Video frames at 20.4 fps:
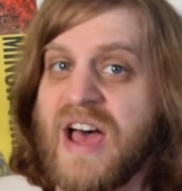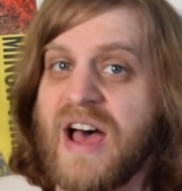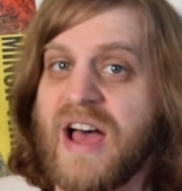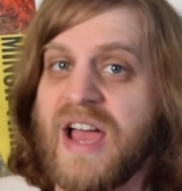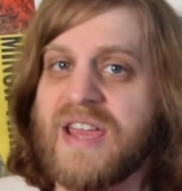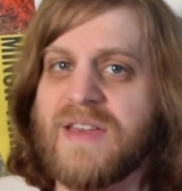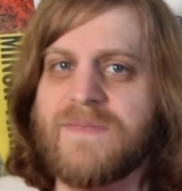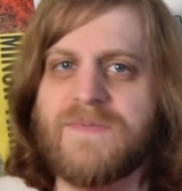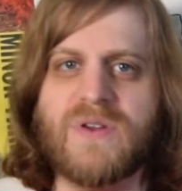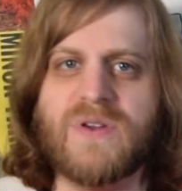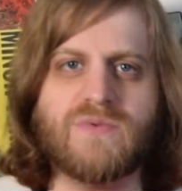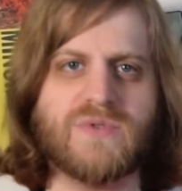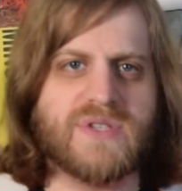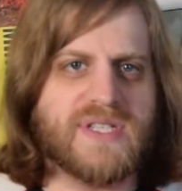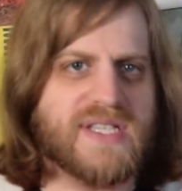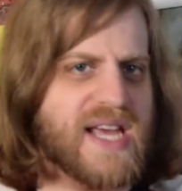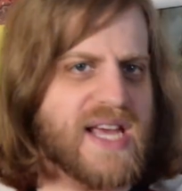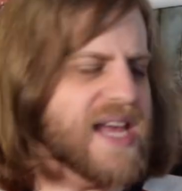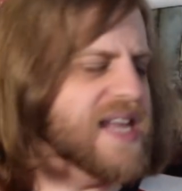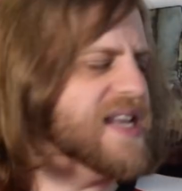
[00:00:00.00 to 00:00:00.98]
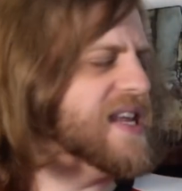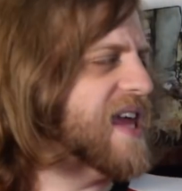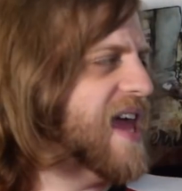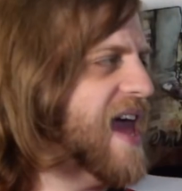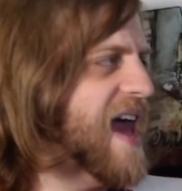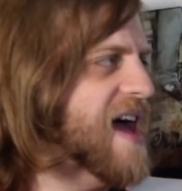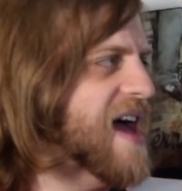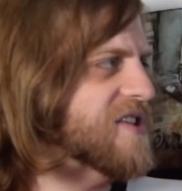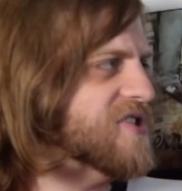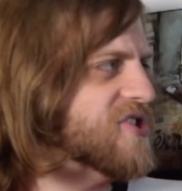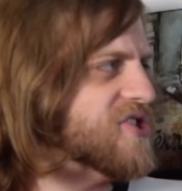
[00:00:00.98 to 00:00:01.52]
If you did
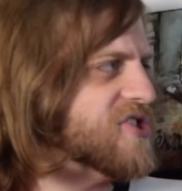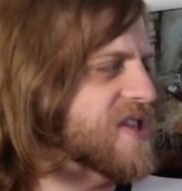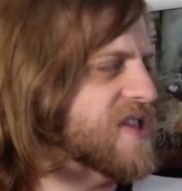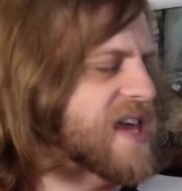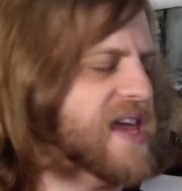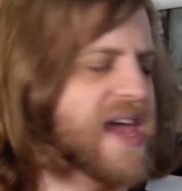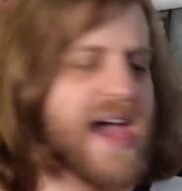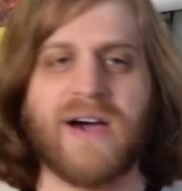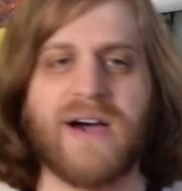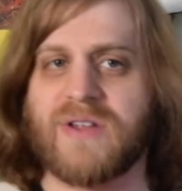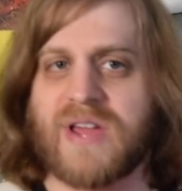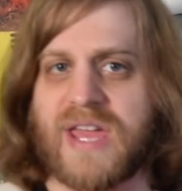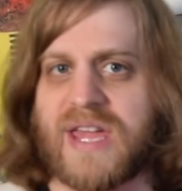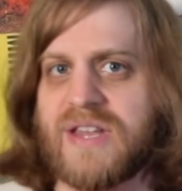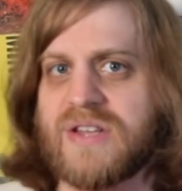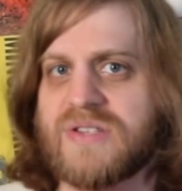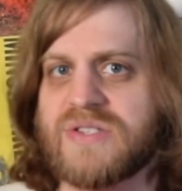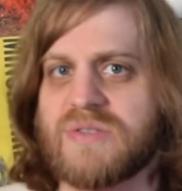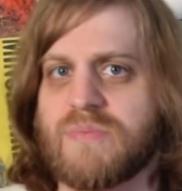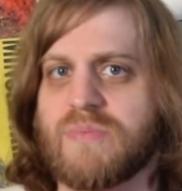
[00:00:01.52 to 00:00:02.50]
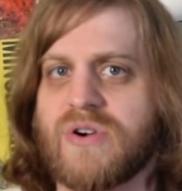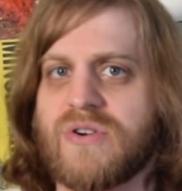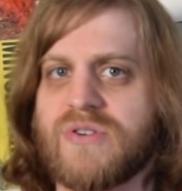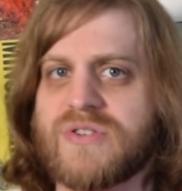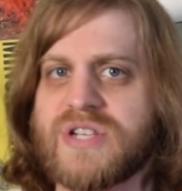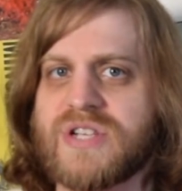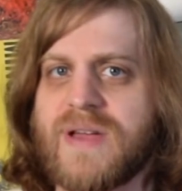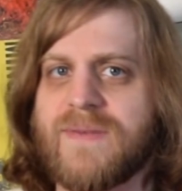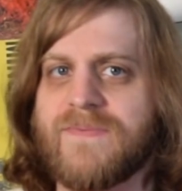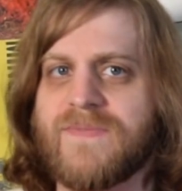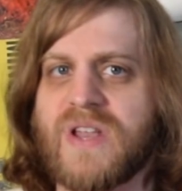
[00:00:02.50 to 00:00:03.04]
catch the How to Get Into Pearl
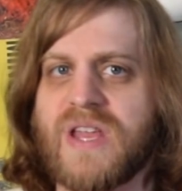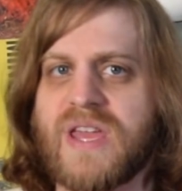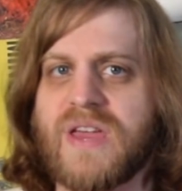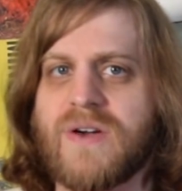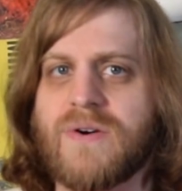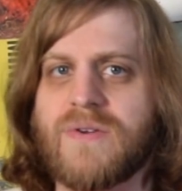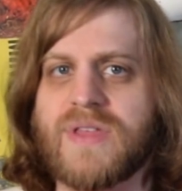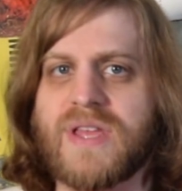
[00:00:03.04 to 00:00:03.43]
Jam video,